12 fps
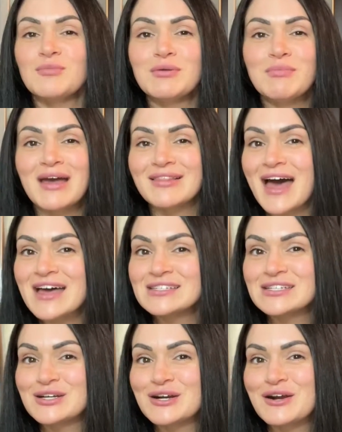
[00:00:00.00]
in my
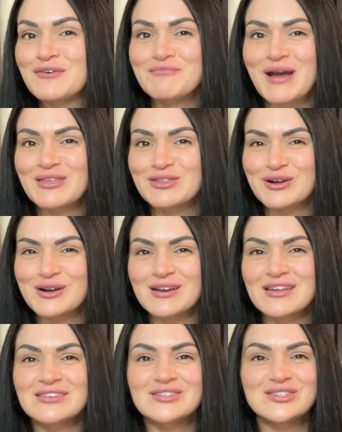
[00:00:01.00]
last year of my
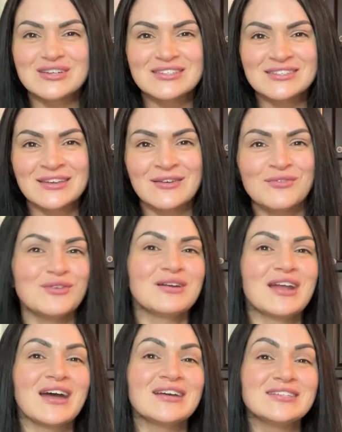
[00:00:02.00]
30s, just to give you an
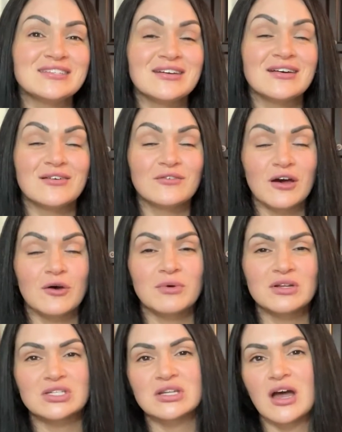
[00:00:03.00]
idea of how
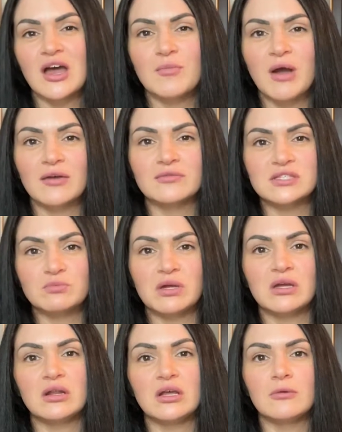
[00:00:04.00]
much time I've
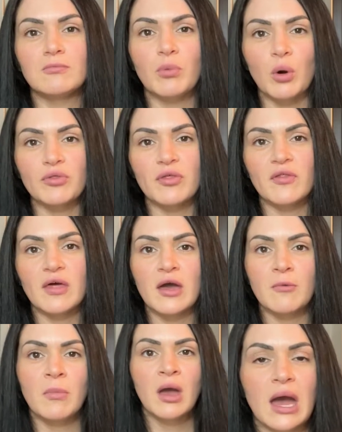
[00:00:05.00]
spent in both of
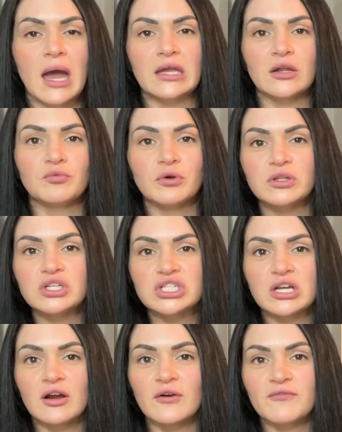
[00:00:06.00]
them. I can really
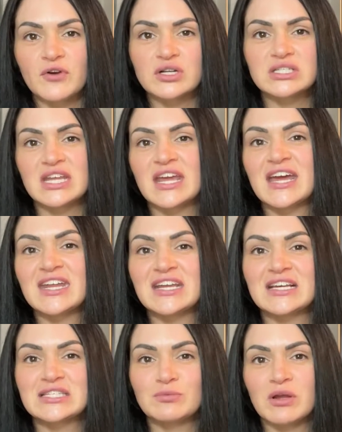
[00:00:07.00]
share firsthand
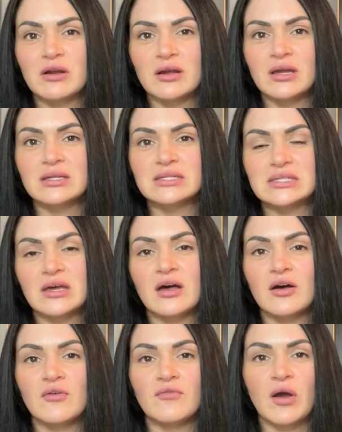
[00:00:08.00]
experience
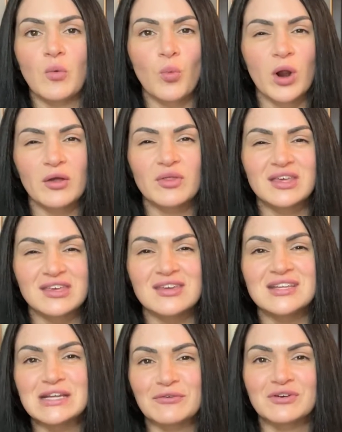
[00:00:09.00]
of where the
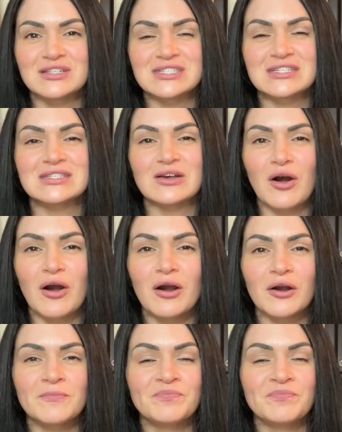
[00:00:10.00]
key differences are.